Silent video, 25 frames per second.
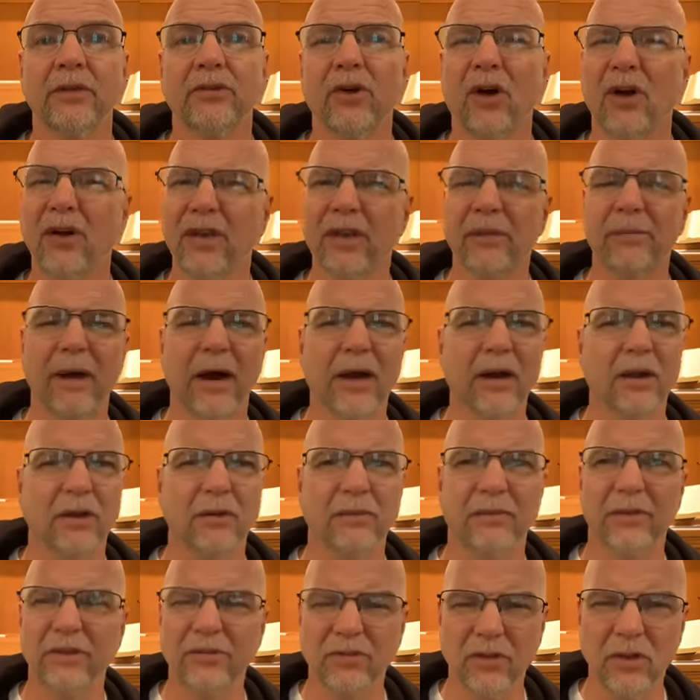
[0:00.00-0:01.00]
Talking about
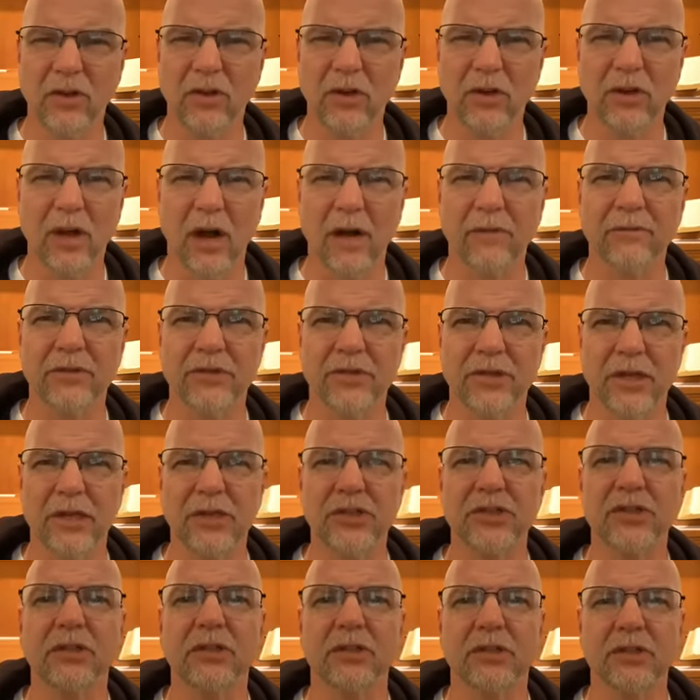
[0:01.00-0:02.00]
it, this is a good
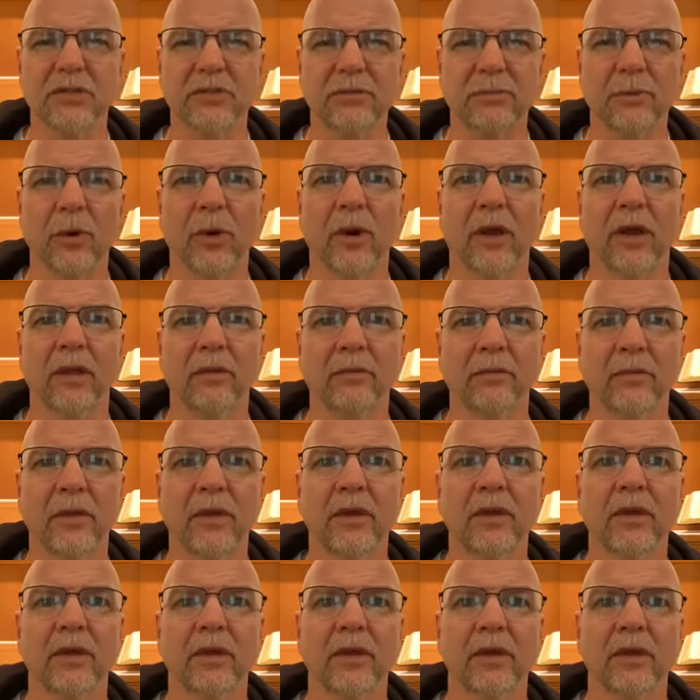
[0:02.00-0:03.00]
conversation this morning.
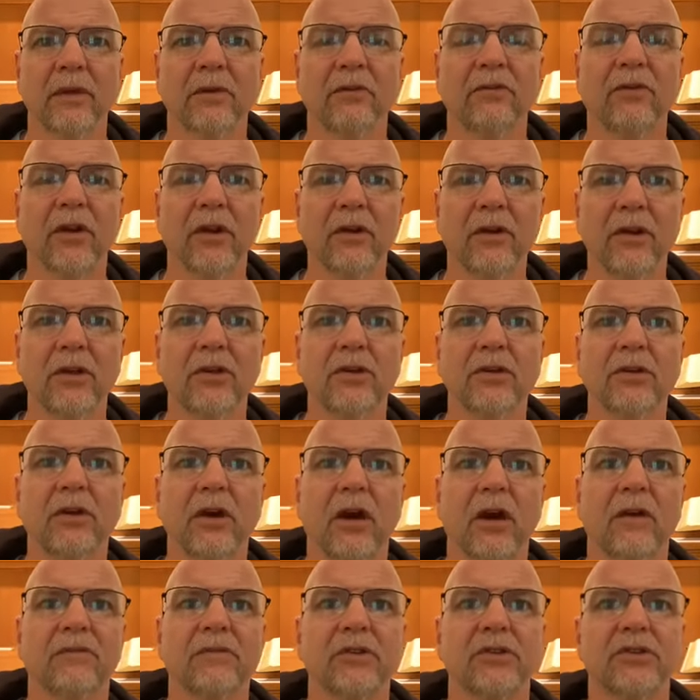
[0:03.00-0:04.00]
A very good
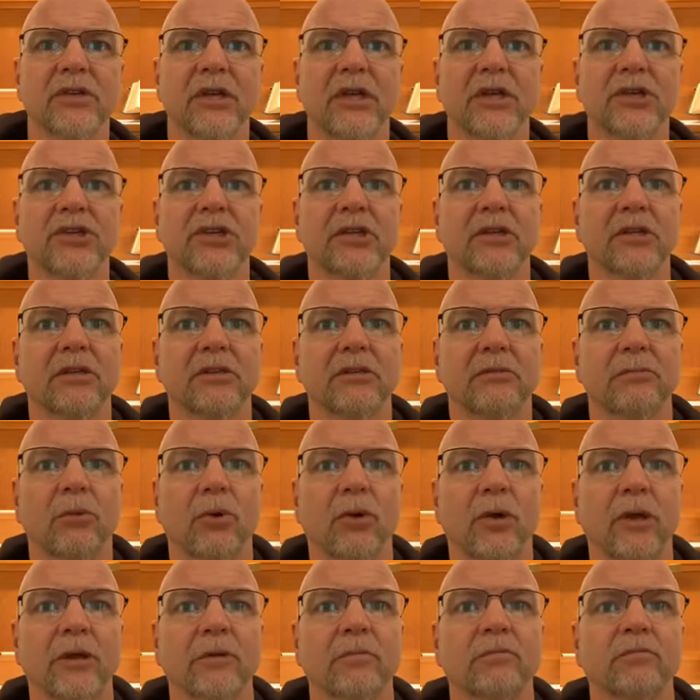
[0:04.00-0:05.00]
conversation this
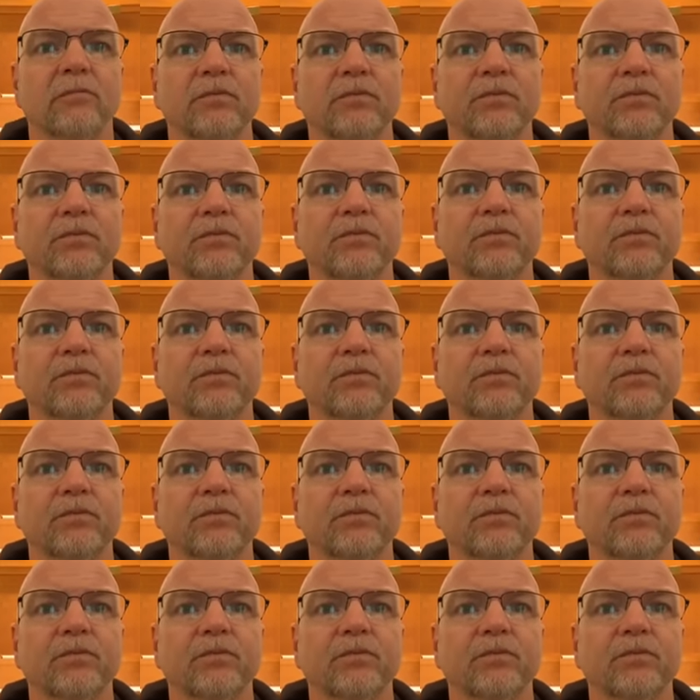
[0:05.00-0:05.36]
morning.